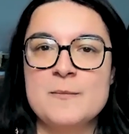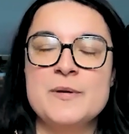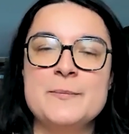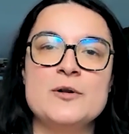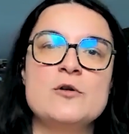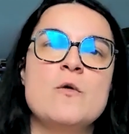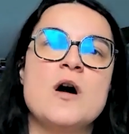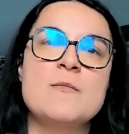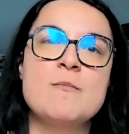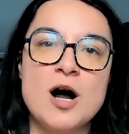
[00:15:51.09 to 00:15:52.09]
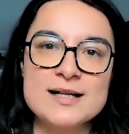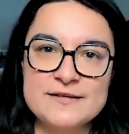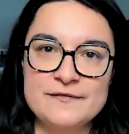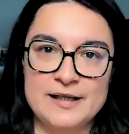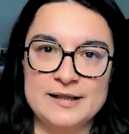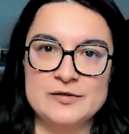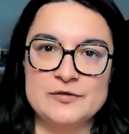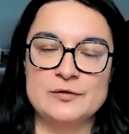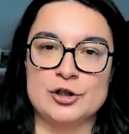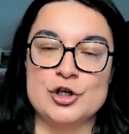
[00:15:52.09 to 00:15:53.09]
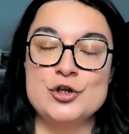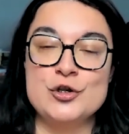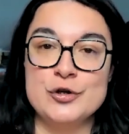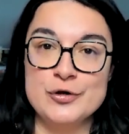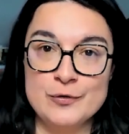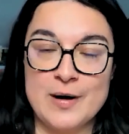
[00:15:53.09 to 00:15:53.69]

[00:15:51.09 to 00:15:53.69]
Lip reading: people who are motivated to learn new